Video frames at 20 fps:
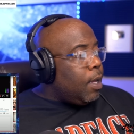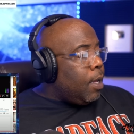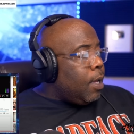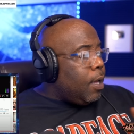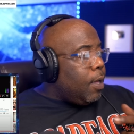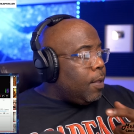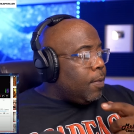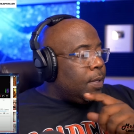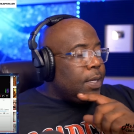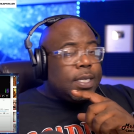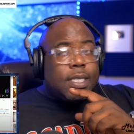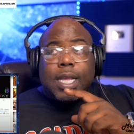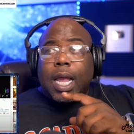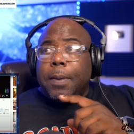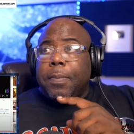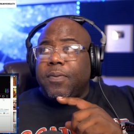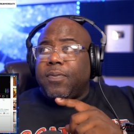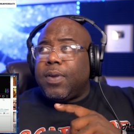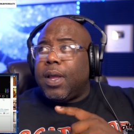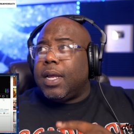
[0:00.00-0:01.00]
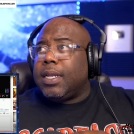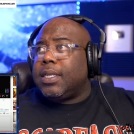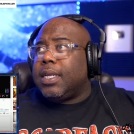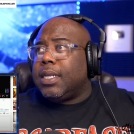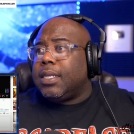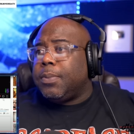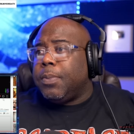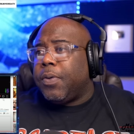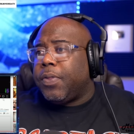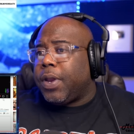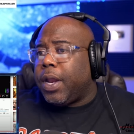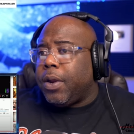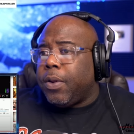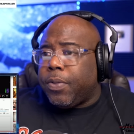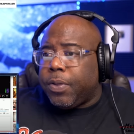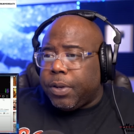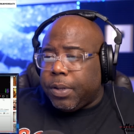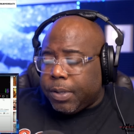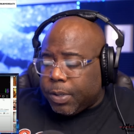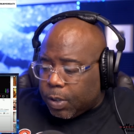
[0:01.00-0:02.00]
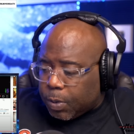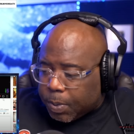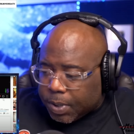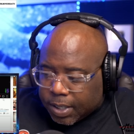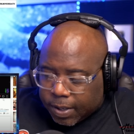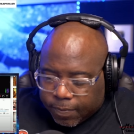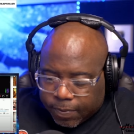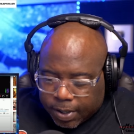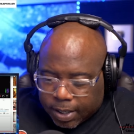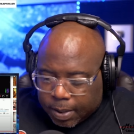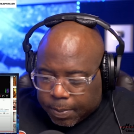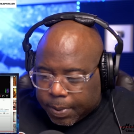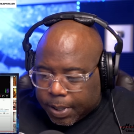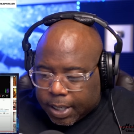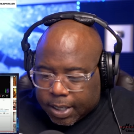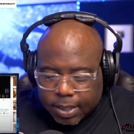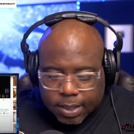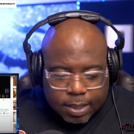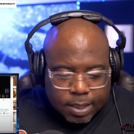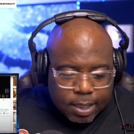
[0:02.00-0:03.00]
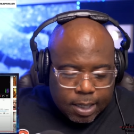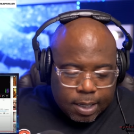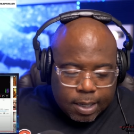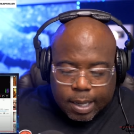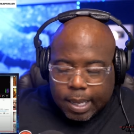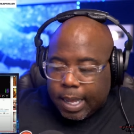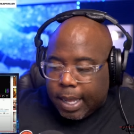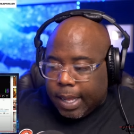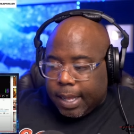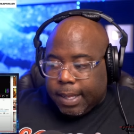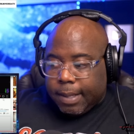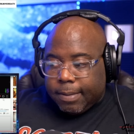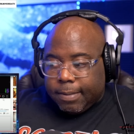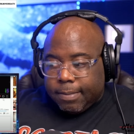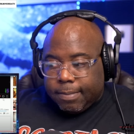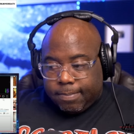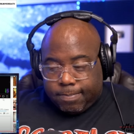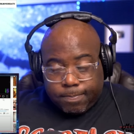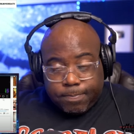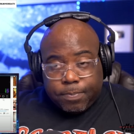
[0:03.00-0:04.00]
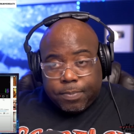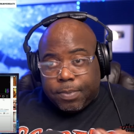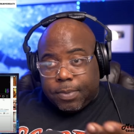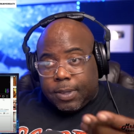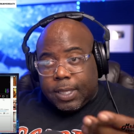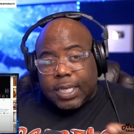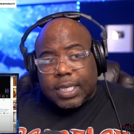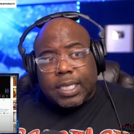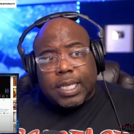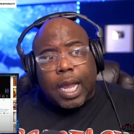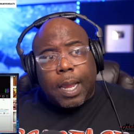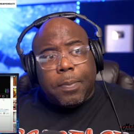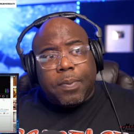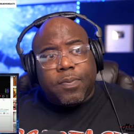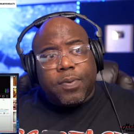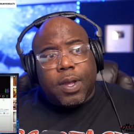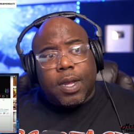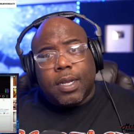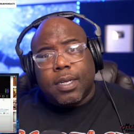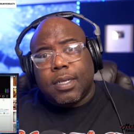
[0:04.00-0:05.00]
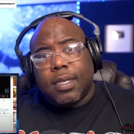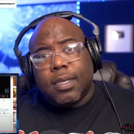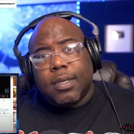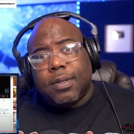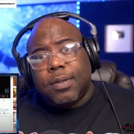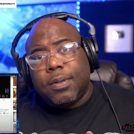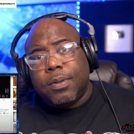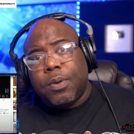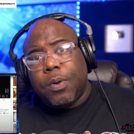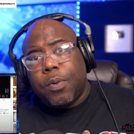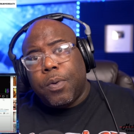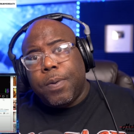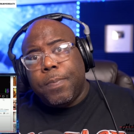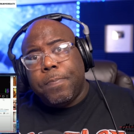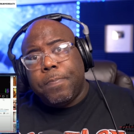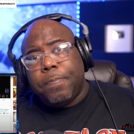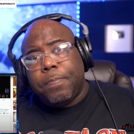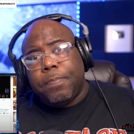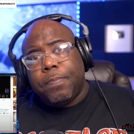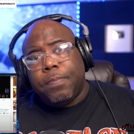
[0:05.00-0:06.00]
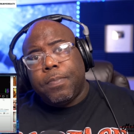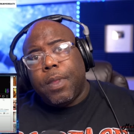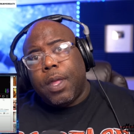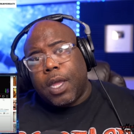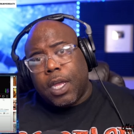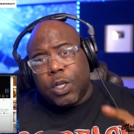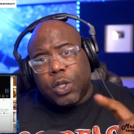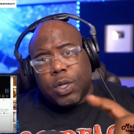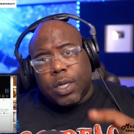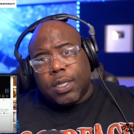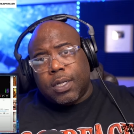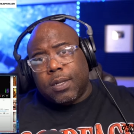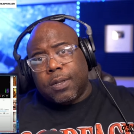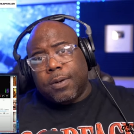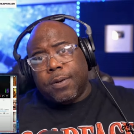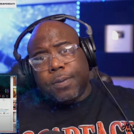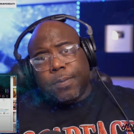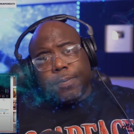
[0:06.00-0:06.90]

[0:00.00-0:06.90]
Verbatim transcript: this type of content, the more that I know that you specifically would like to see this type of content. All right? I'll catch you guys later.